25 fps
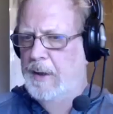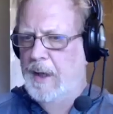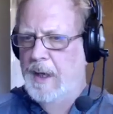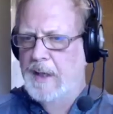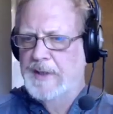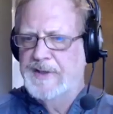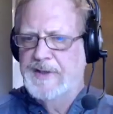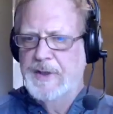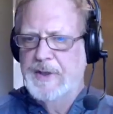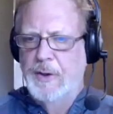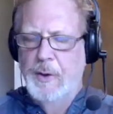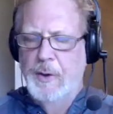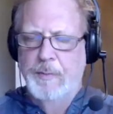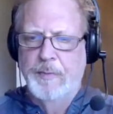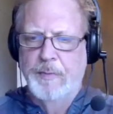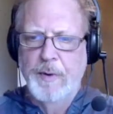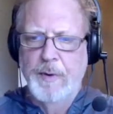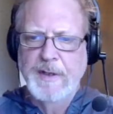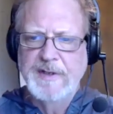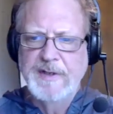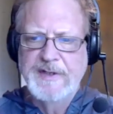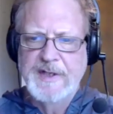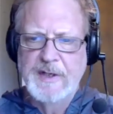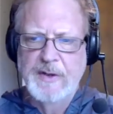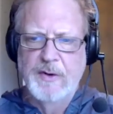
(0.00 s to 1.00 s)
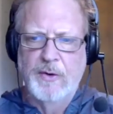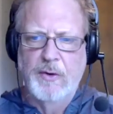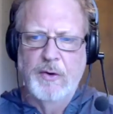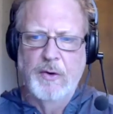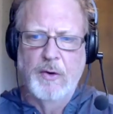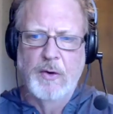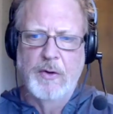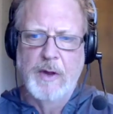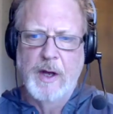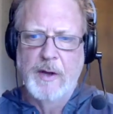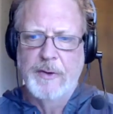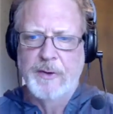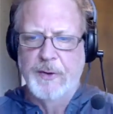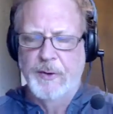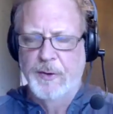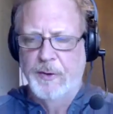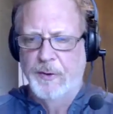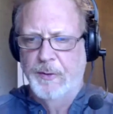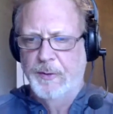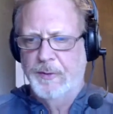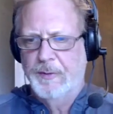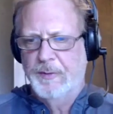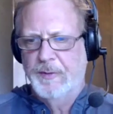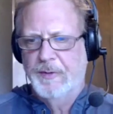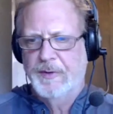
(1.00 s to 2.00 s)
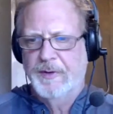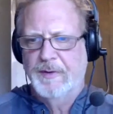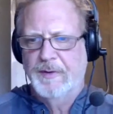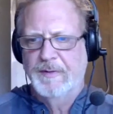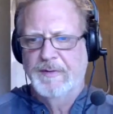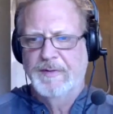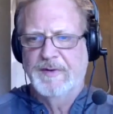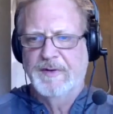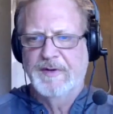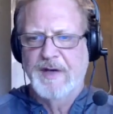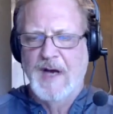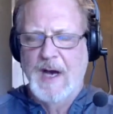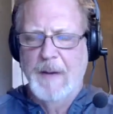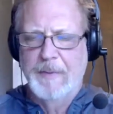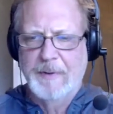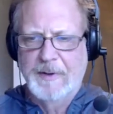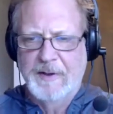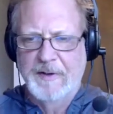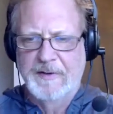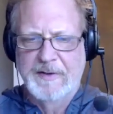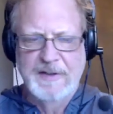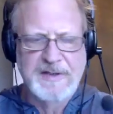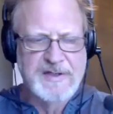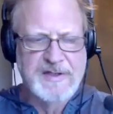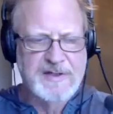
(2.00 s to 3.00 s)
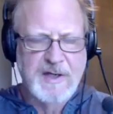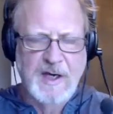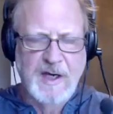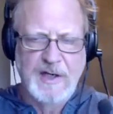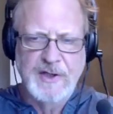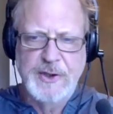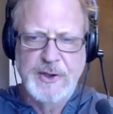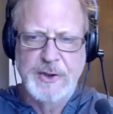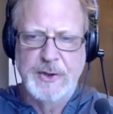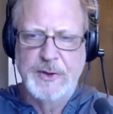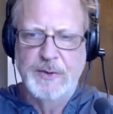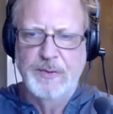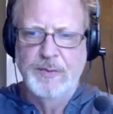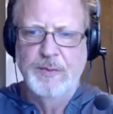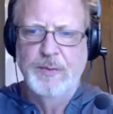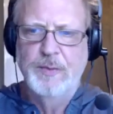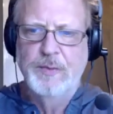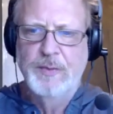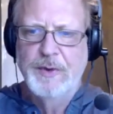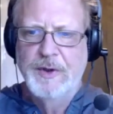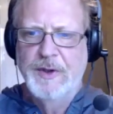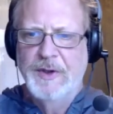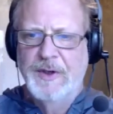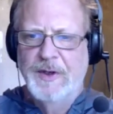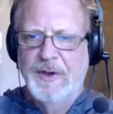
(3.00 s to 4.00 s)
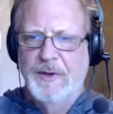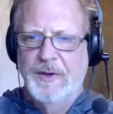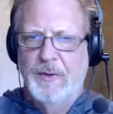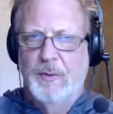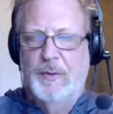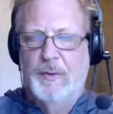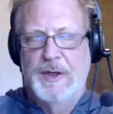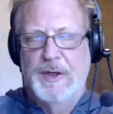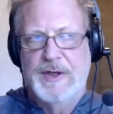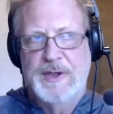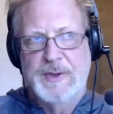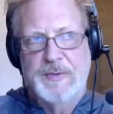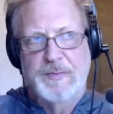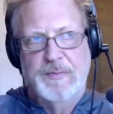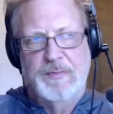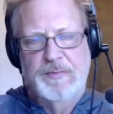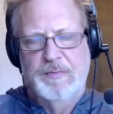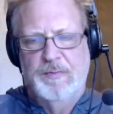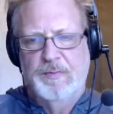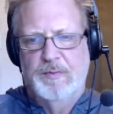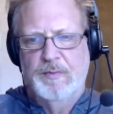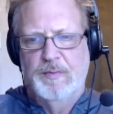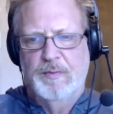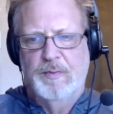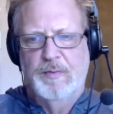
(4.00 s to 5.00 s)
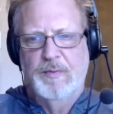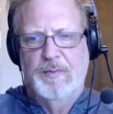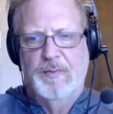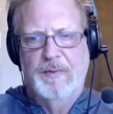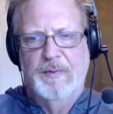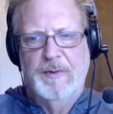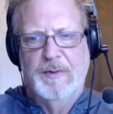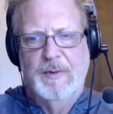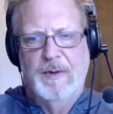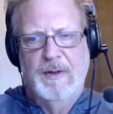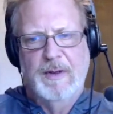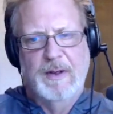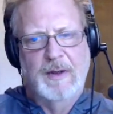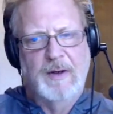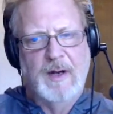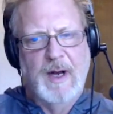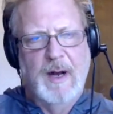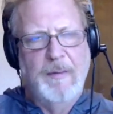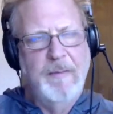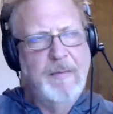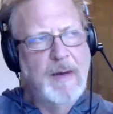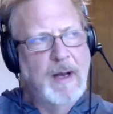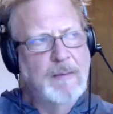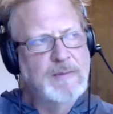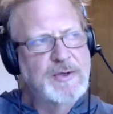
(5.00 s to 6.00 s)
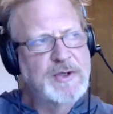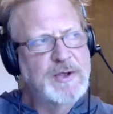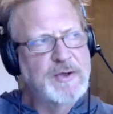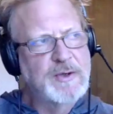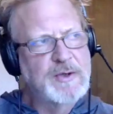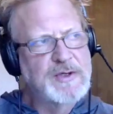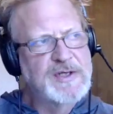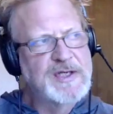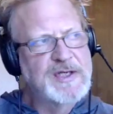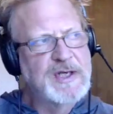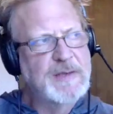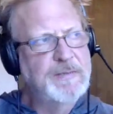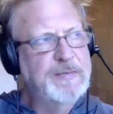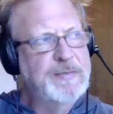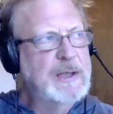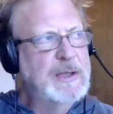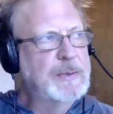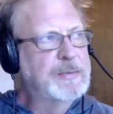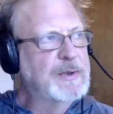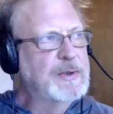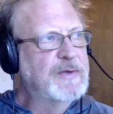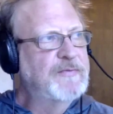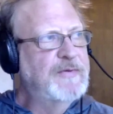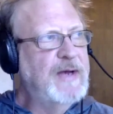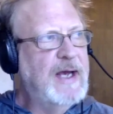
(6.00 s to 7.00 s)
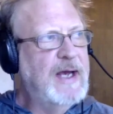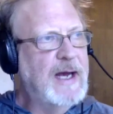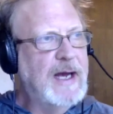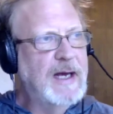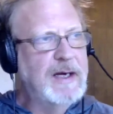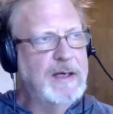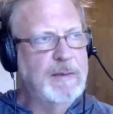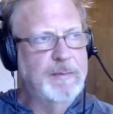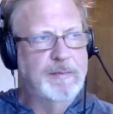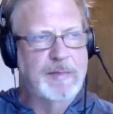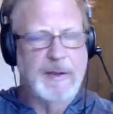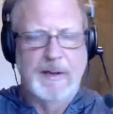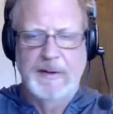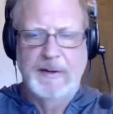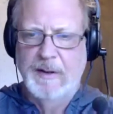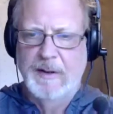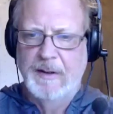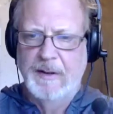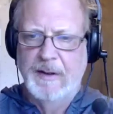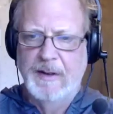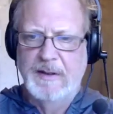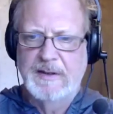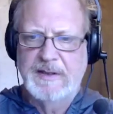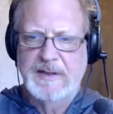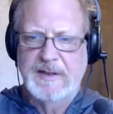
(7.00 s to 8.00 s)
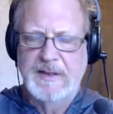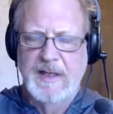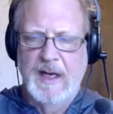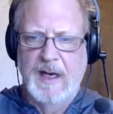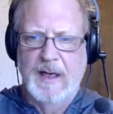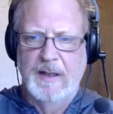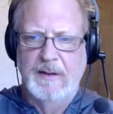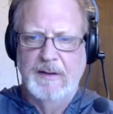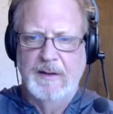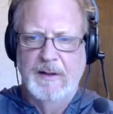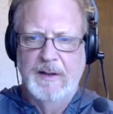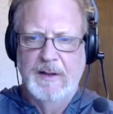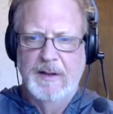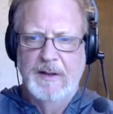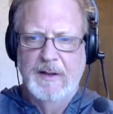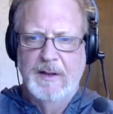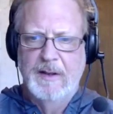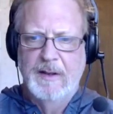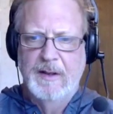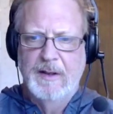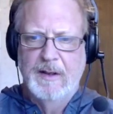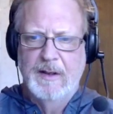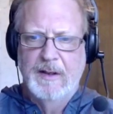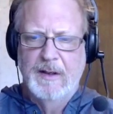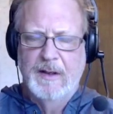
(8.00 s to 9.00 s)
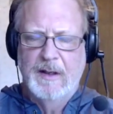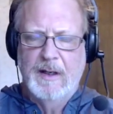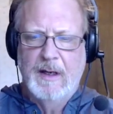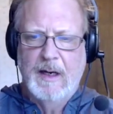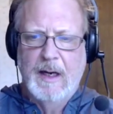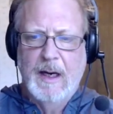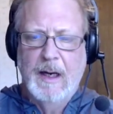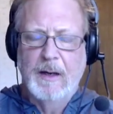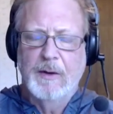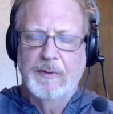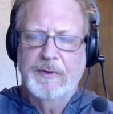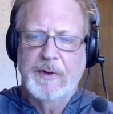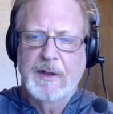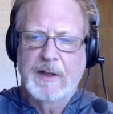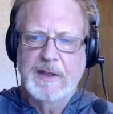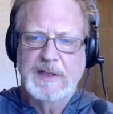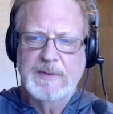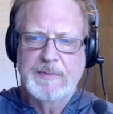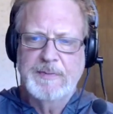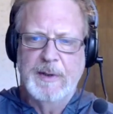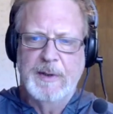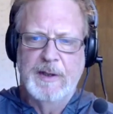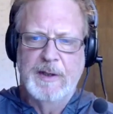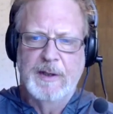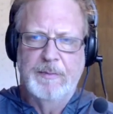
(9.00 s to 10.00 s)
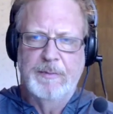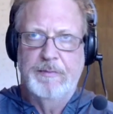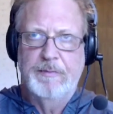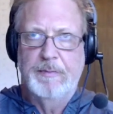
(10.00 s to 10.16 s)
so it brings in a whole other topic of discussion, which, I'm sure some people have had it, but it's not, I don't think it's been a